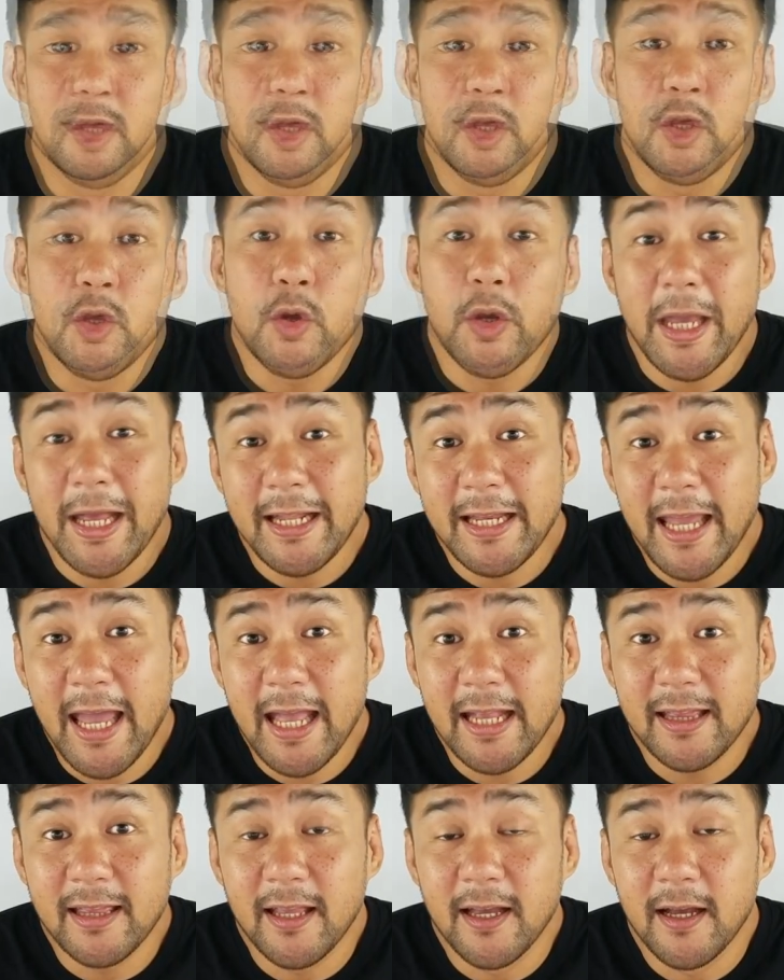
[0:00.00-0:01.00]
You can
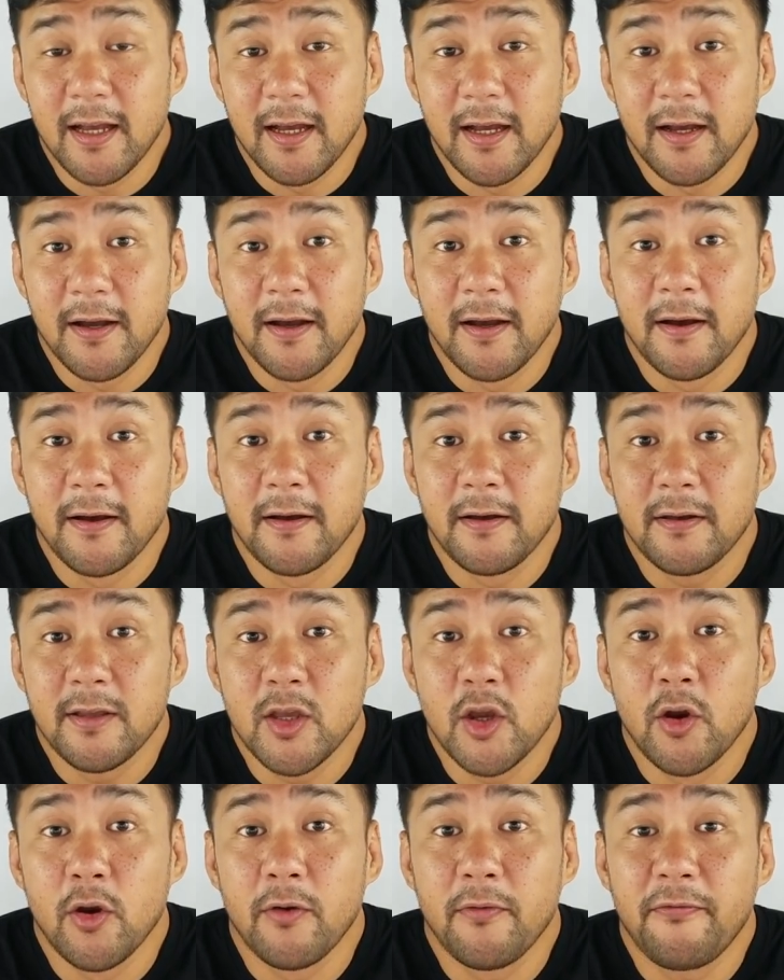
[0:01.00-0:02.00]
get uh,
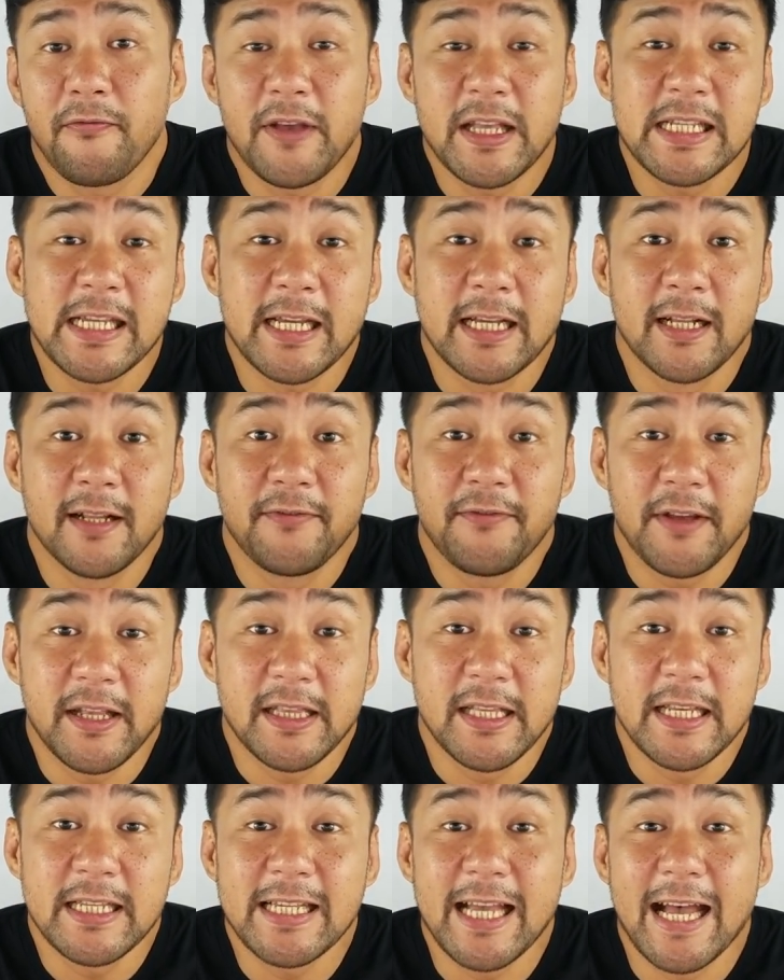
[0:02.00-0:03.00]
your physical
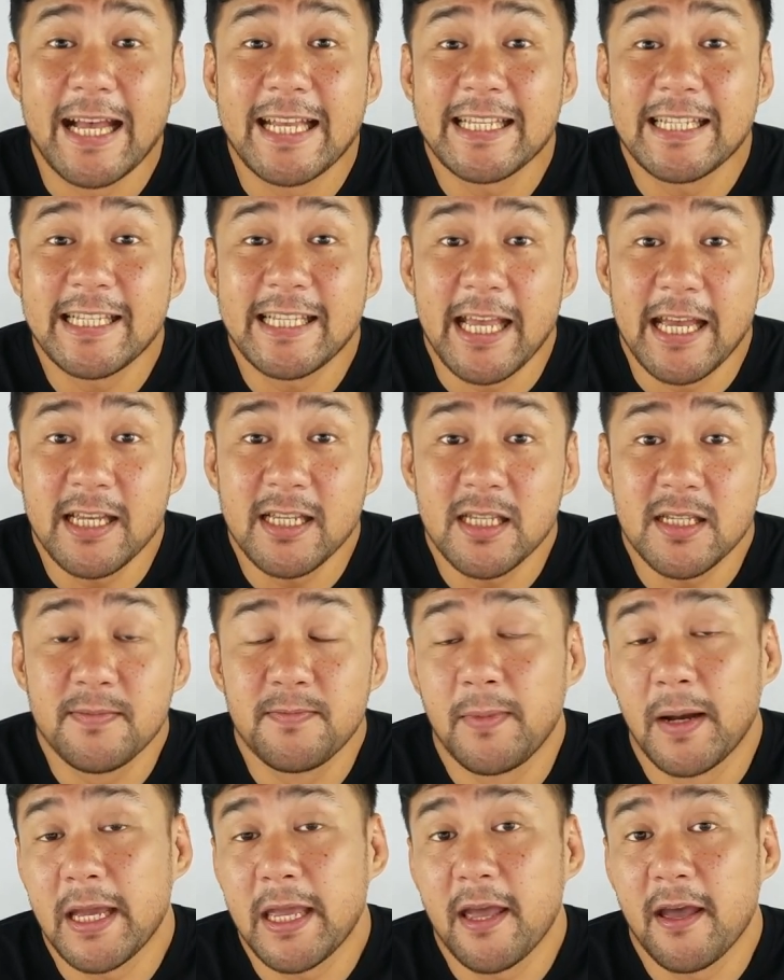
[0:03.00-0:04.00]
fitness assessed
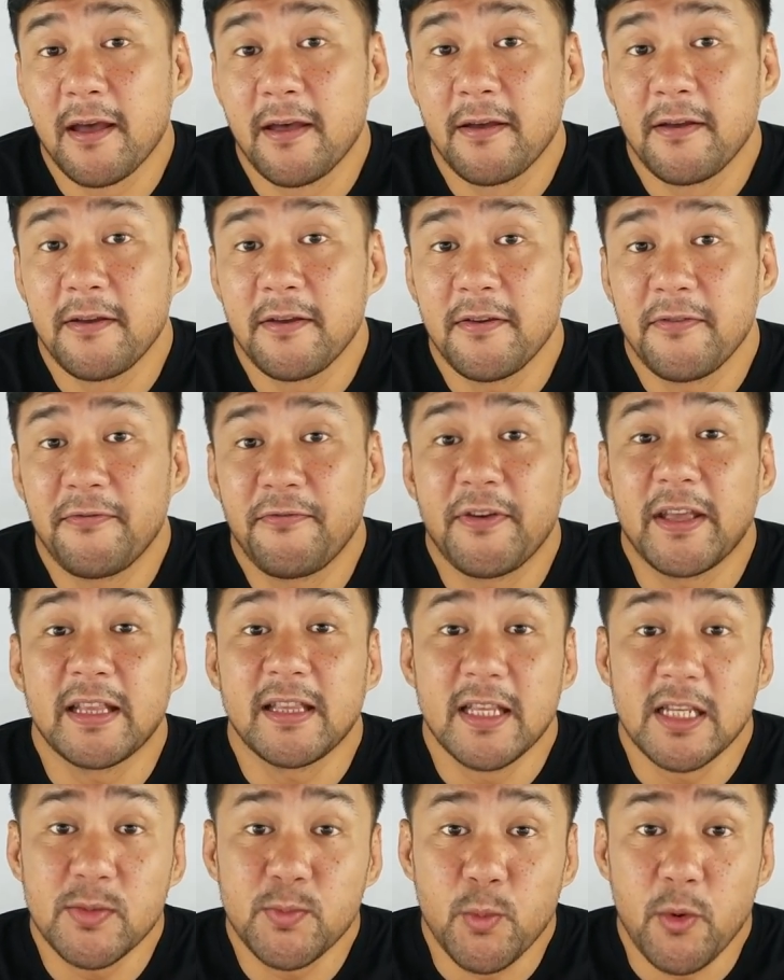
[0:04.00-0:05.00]
by a
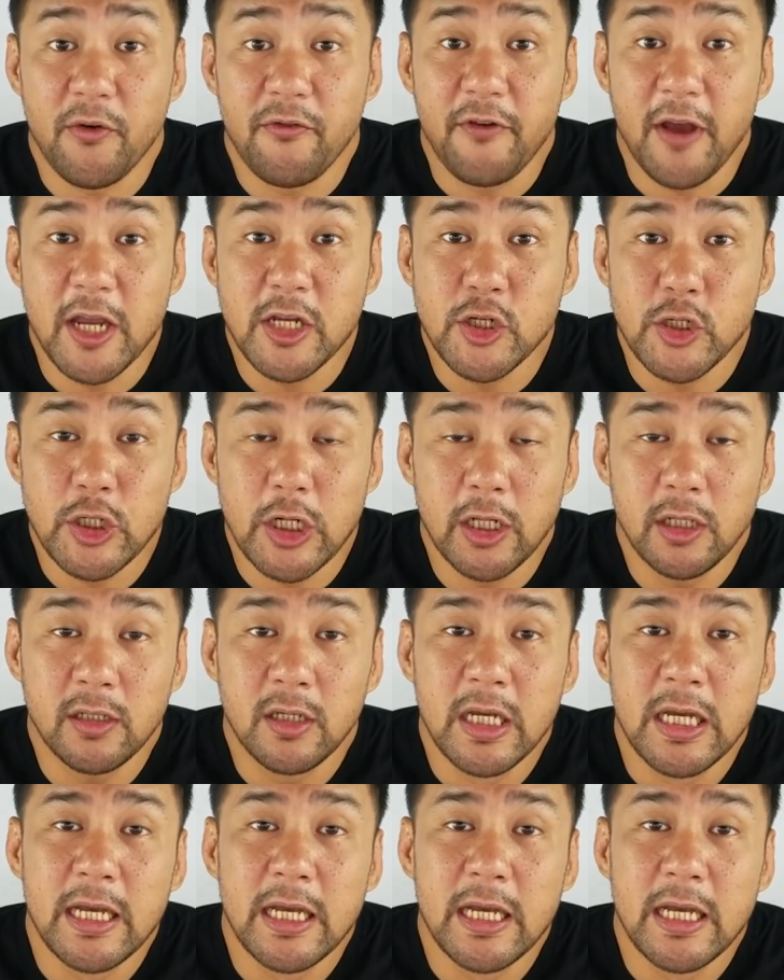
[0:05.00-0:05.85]
fitness professional.